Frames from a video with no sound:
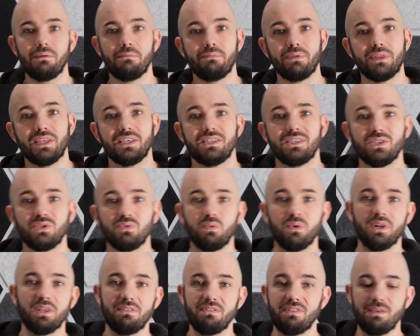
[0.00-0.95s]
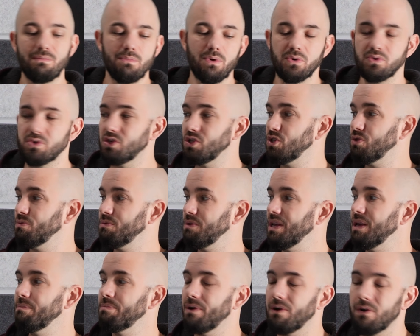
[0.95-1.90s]
but this is one of the most
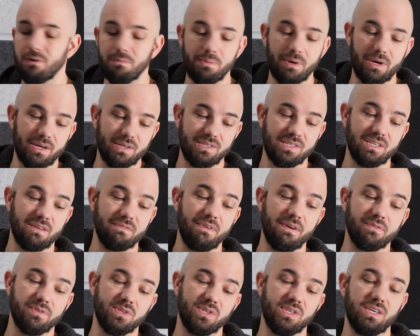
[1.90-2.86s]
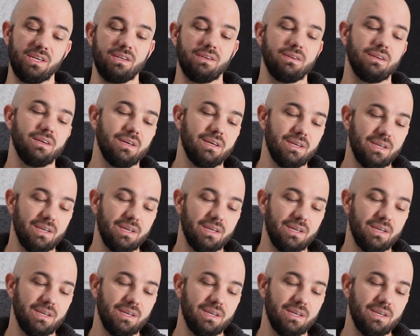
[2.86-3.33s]
unique power boxes I've ever seen.